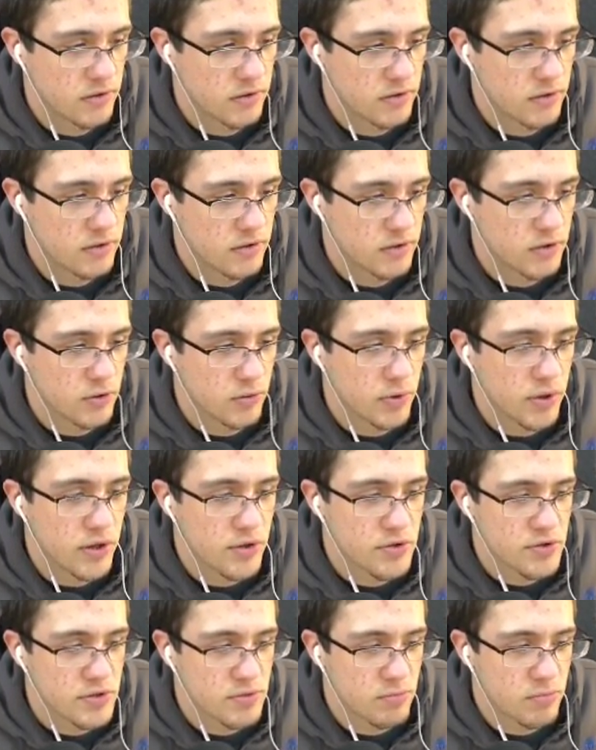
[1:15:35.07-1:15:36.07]

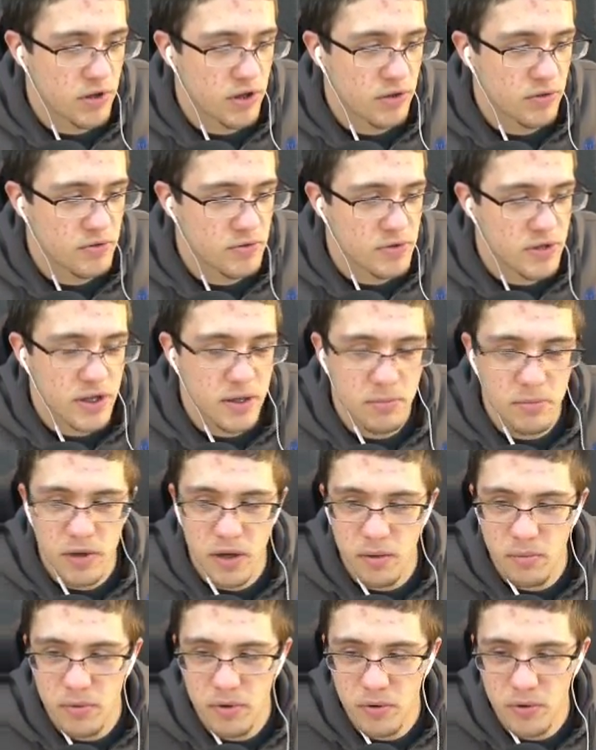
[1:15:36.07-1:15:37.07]
Doritos and Pringles teamed
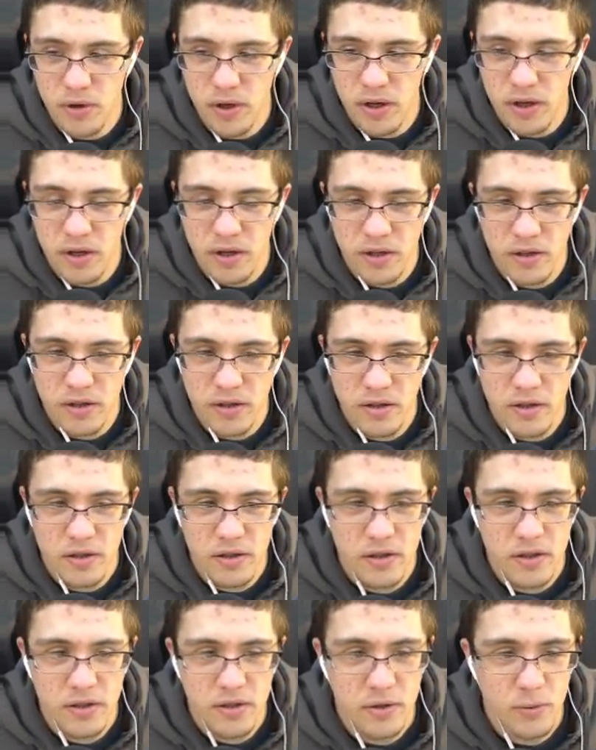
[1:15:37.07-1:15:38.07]
up. Okay.
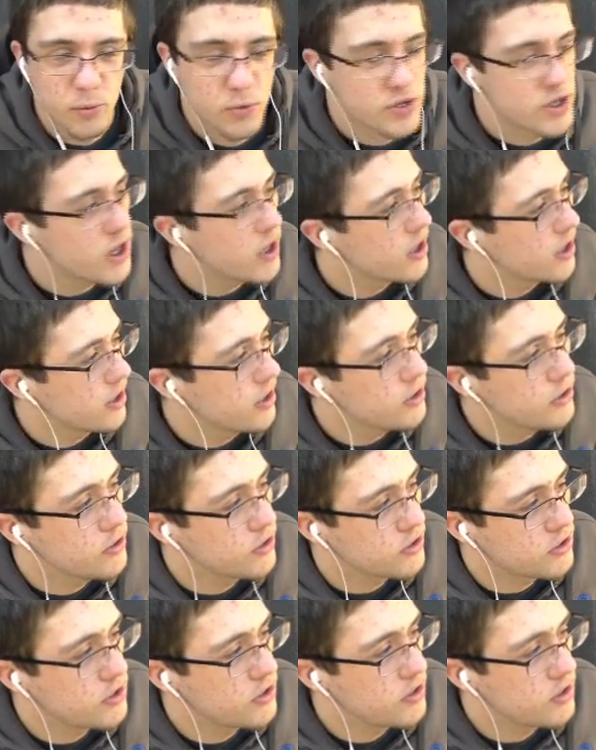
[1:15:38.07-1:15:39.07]
Was that it?
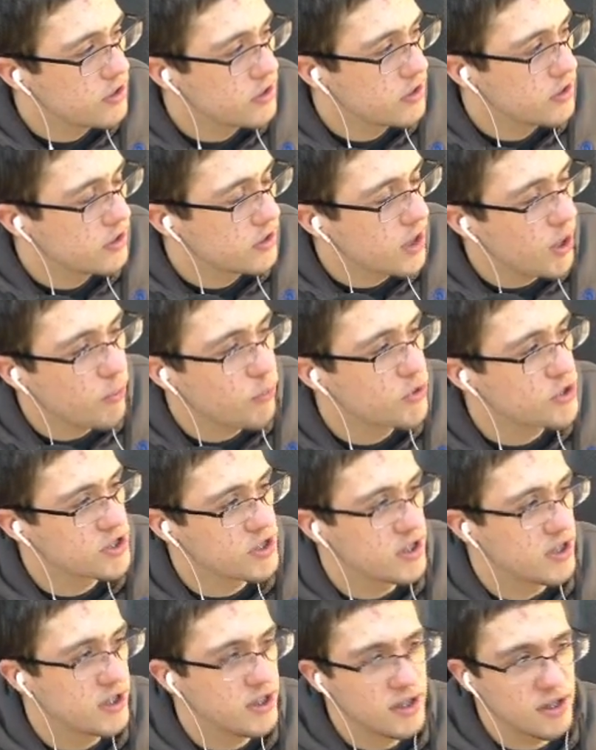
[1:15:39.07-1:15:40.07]
That
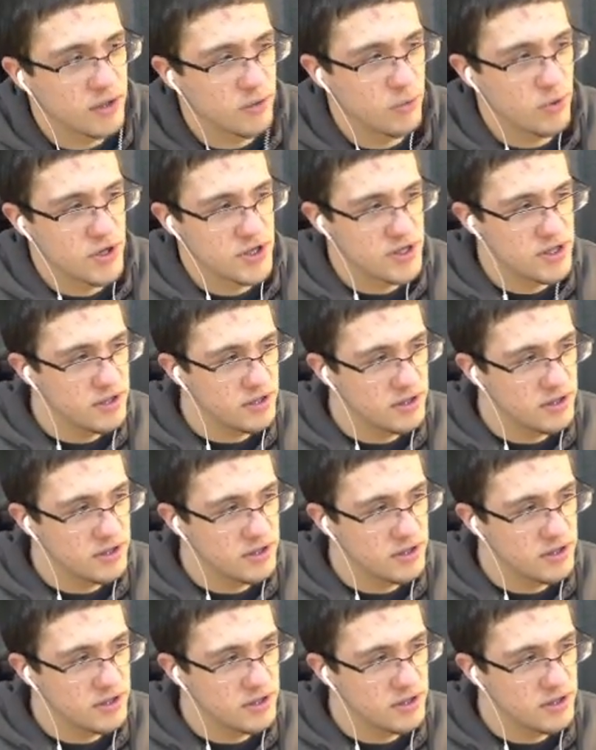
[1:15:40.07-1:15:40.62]
wasn't it, was it?